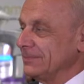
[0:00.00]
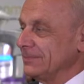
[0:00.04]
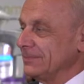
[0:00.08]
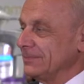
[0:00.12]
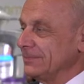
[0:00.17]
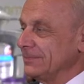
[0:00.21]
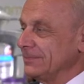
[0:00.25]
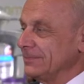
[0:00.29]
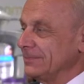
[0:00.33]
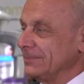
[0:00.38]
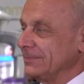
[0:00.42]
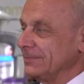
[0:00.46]

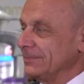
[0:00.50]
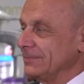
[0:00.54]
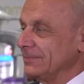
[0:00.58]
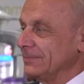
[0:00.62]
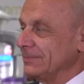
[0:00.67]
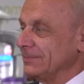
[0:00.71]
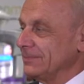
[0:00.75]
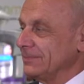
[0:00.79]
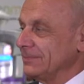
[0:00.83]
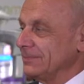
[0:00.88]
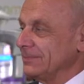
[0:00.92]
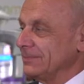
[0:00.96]

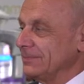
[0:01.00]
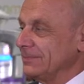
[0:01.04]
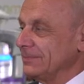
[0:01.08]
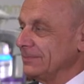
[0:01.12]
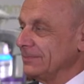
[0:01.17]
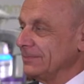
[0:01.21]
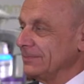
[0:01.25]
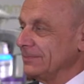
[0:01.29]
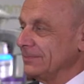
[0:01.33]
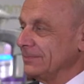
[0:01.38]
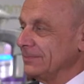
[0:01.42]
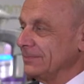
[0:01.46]

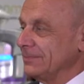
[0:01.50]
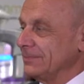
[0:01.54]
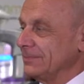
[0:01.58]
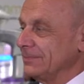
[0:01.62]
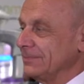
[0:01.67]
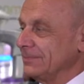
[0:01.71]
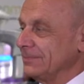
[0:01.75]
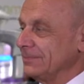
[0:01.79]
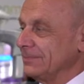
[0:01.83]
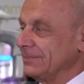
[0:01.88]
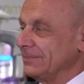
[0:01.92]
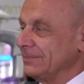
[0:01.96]

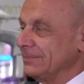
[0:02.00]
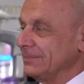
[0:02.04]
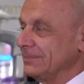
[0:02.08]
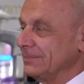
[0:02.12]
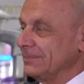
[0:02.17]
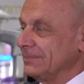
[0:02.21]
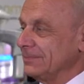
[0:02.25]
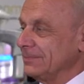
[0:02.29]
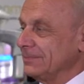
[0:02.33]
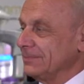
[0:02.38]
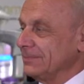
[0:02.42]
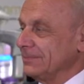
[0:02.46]

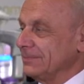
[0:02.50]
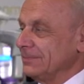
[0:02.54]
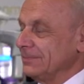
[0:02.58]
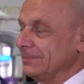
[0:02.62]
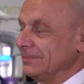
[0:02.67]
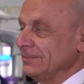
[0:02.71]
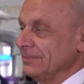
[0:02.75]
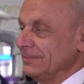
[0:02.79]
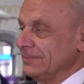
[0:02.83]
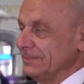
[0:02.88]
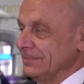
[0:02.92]
No words are spoken by the person on screen.